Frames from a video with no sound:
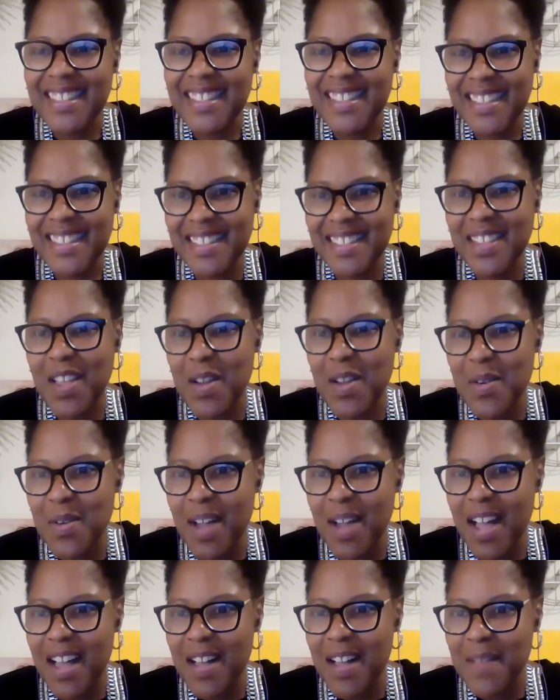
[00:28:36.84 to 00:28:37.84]
So,
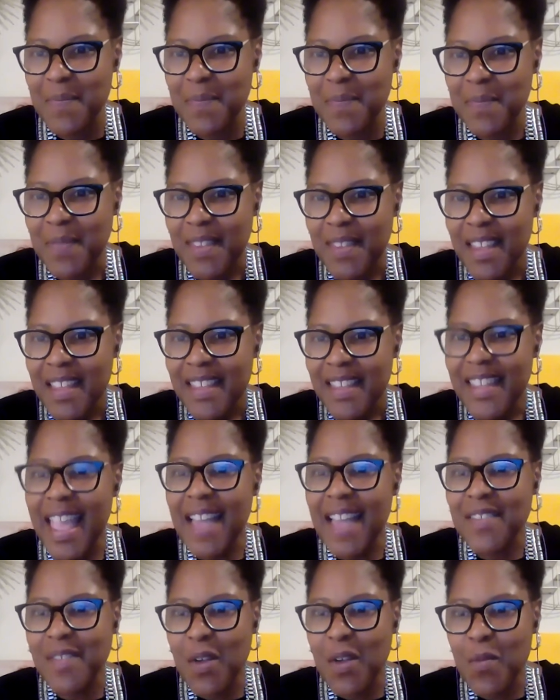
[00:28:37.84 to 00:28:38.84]
what, yeah.
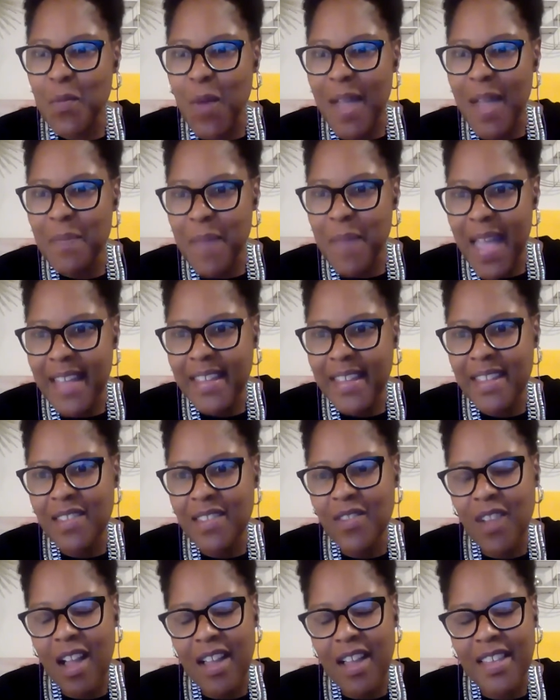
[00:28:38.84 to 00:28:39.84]
yeah, so what Becca
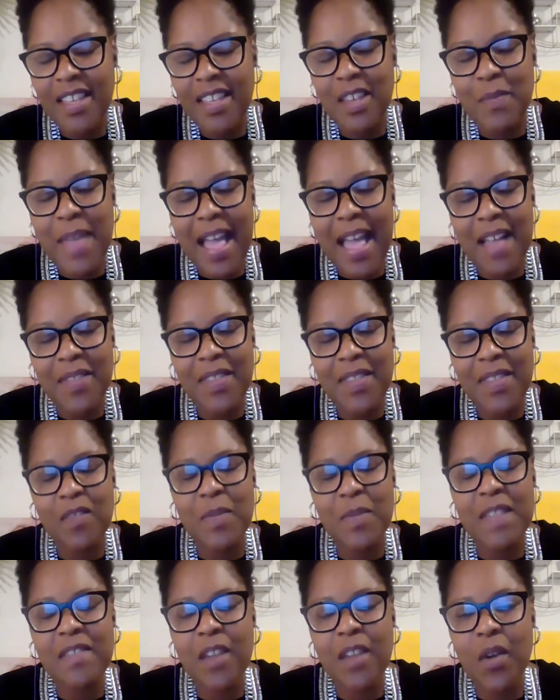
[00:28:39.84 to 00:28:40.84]
is talking about, the
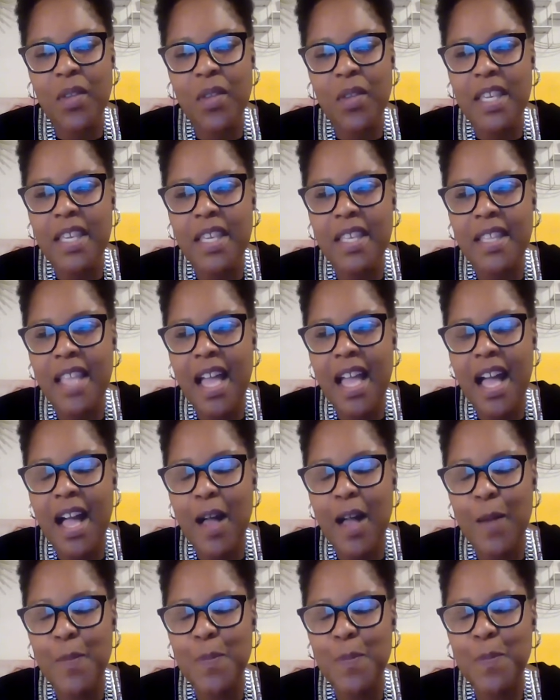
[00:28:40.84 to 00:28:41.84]
Smithsonian
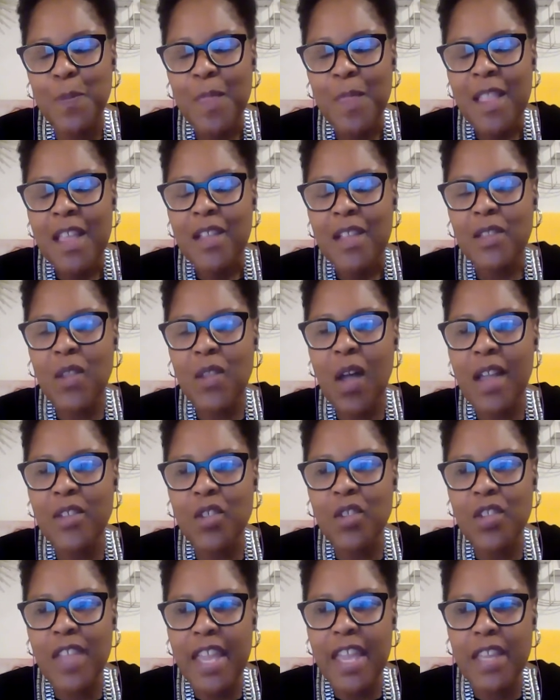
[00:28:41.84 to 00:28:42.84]

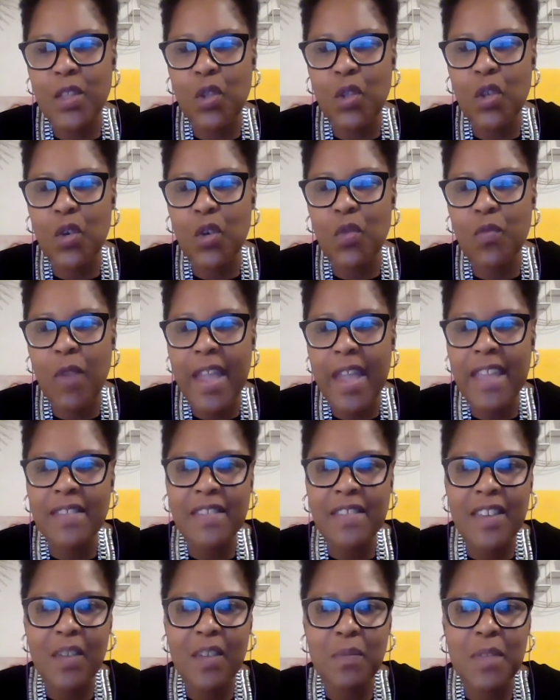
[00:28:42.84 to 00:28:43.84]
launched a new
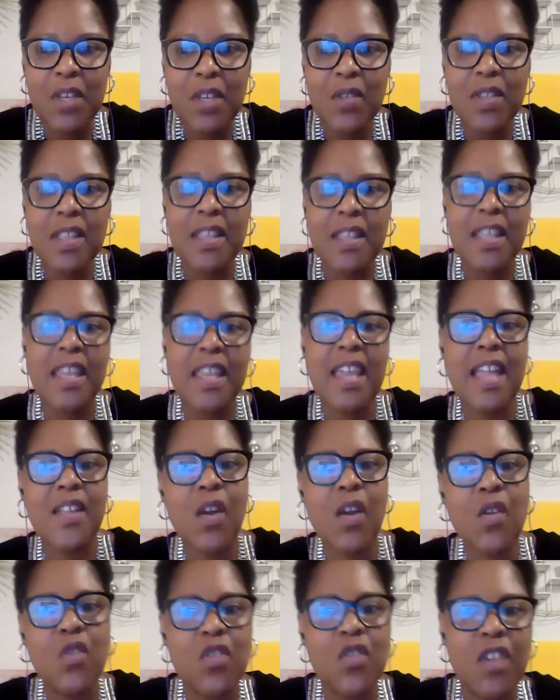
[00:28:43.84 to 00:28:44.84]
Race, Community, and
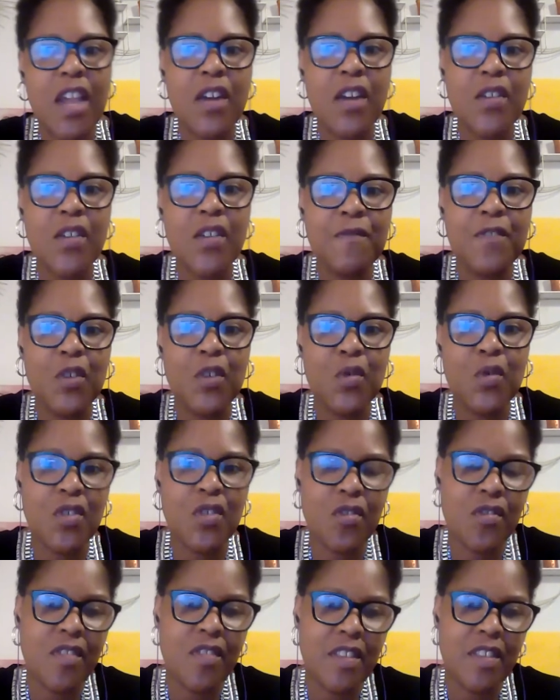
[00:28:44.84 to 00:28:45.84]
Our Shared
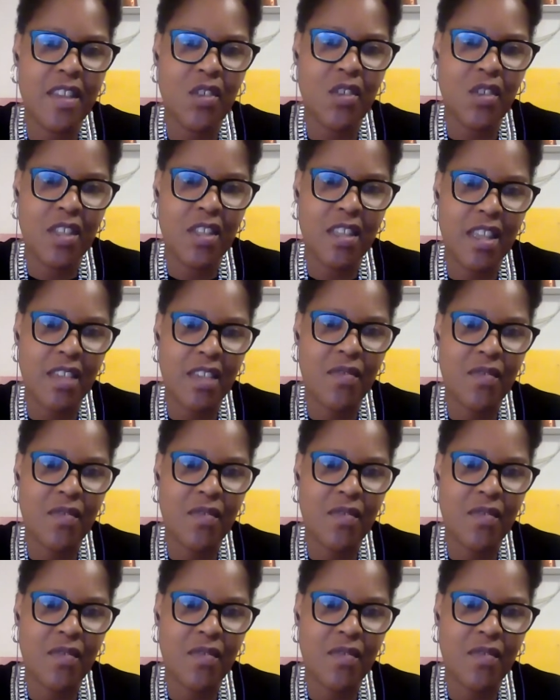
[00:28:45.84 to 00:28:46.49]
Futures initiative.